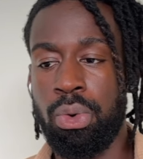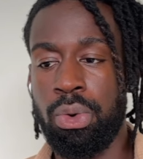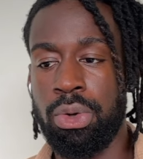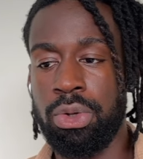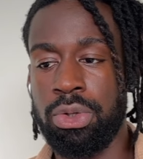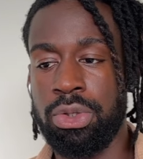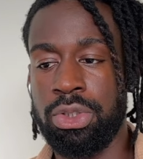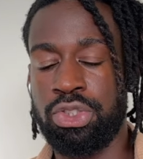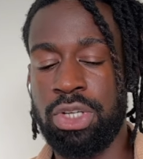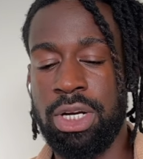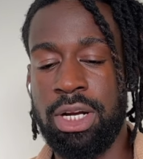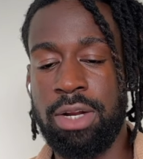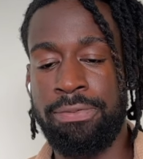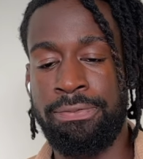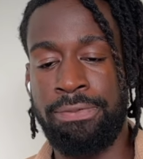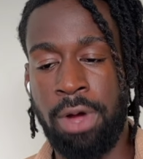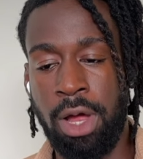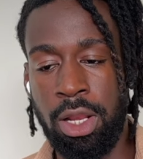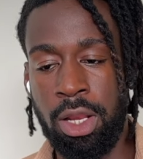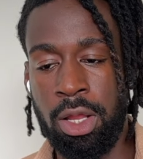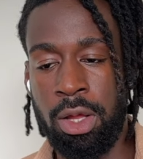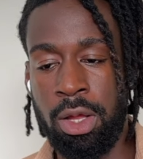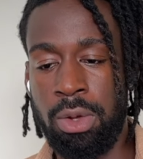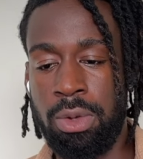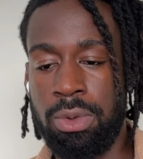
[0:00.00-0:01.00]
you trying to
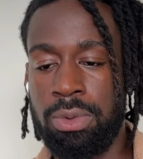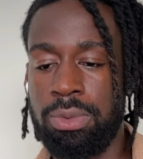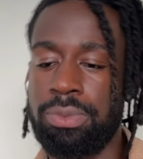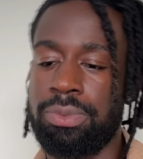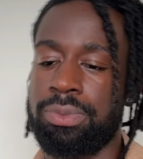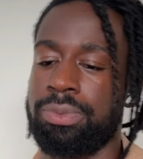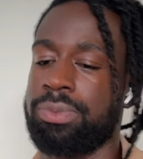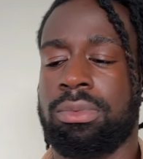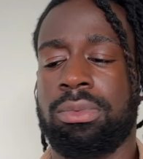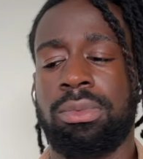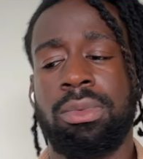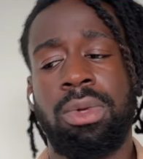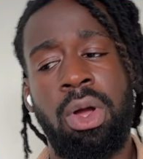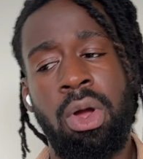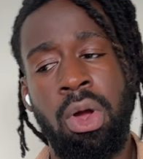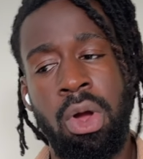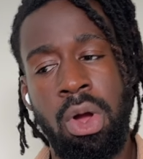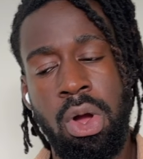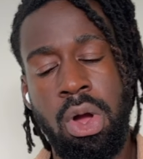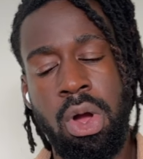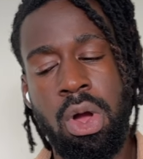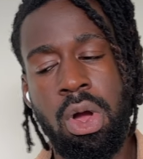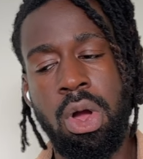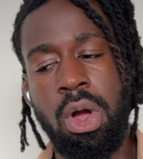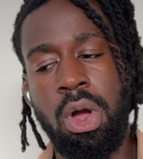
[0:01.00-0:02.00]
follow? Come
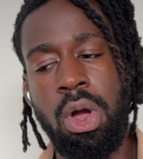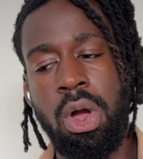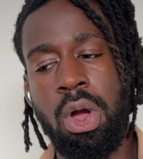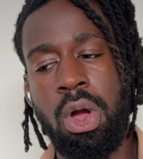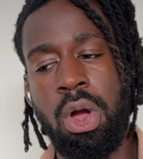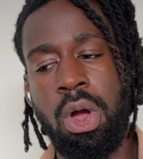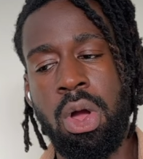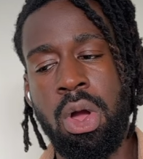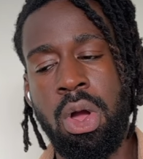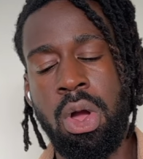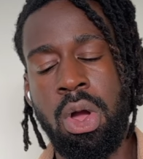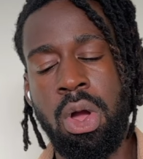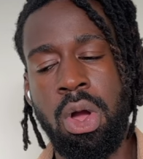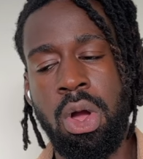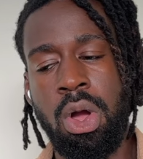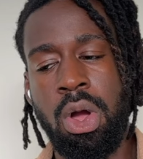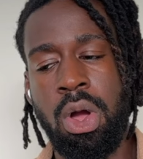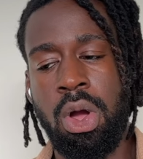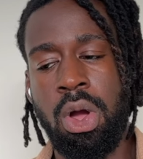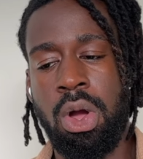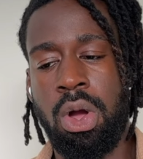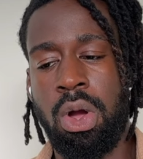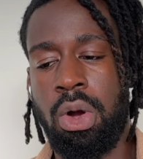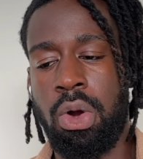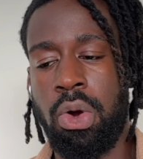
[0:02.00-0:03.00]
back and we'll talk.
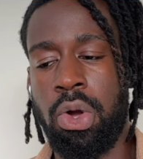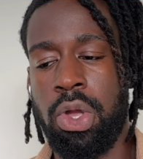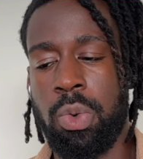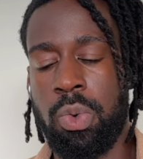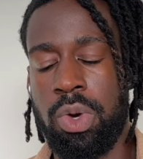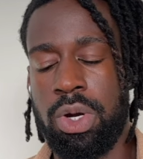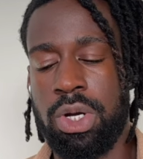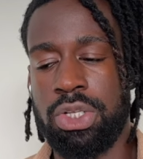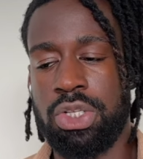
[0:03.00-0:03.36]
Oh, you want to